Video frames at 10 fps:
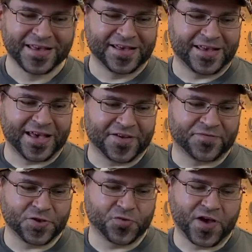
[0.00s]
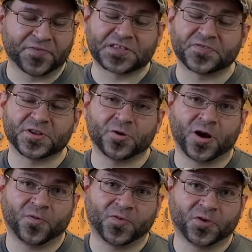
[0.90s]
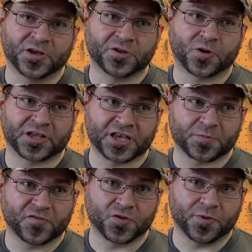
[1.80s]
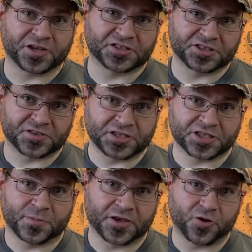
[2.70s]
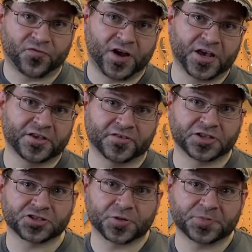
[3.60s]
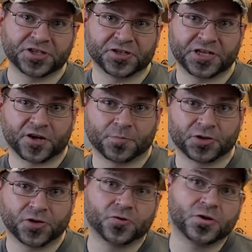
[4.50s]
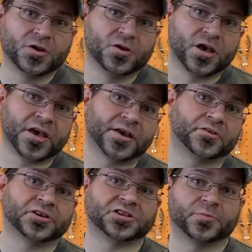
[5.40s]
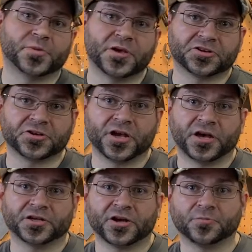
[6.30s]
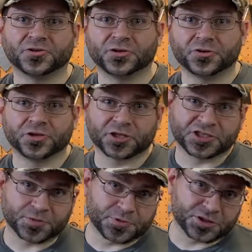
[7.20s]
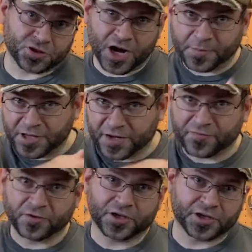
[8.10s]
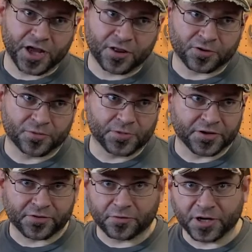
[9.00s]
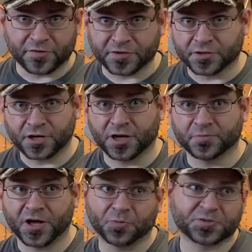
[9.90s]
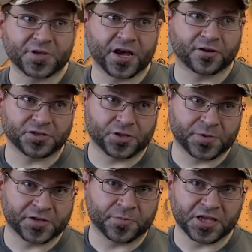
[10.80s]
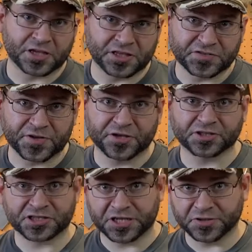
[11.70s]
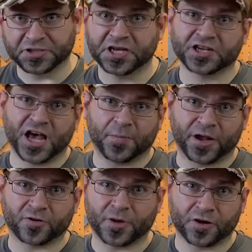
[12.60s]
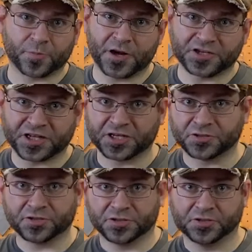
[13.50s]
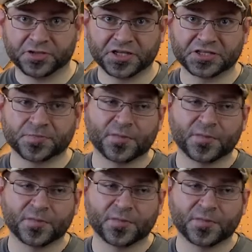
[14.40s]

If you found this video helpful and you want to kick me a few bucks, there's a link to my Ko-Fi in the description down below, and a link to my Patreon down below. You can subscribe to that for like $1 a month or whatever. Helps me out a little bit in making these videos, because I do take time out of my repair schedule to do these.